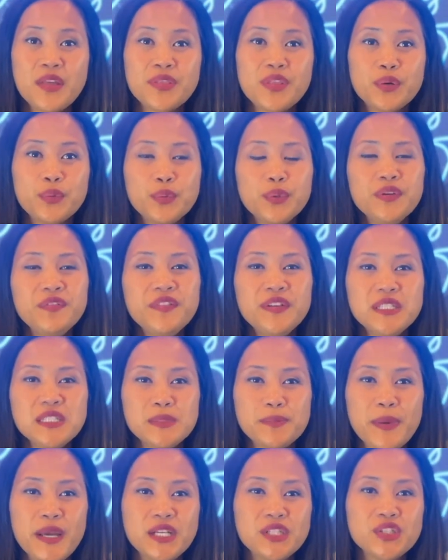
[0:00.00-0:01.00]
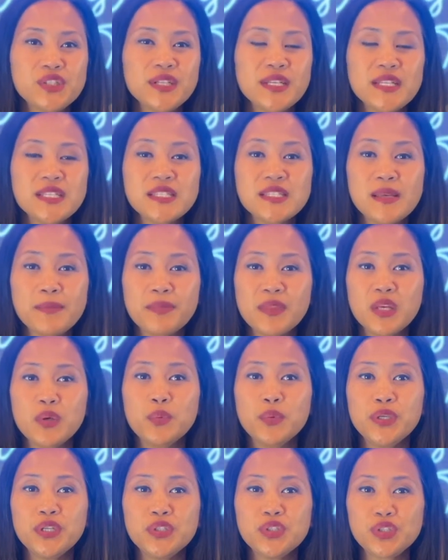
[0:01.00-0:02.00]
The roof inspection is
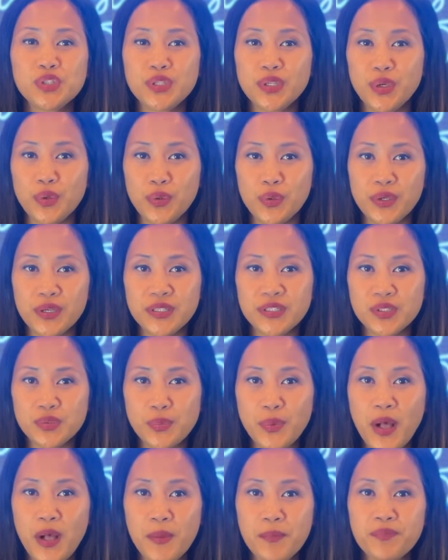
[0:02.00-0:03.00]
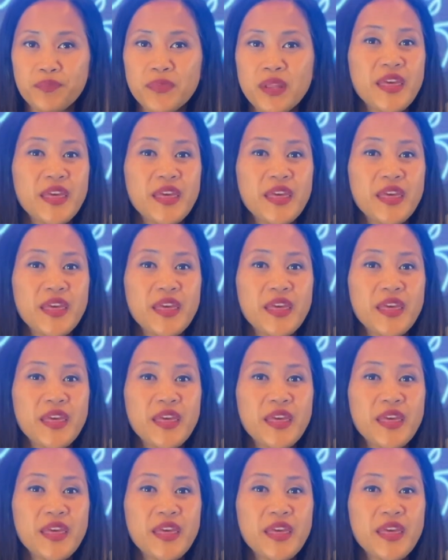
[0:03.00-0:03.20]
something we usually order as well.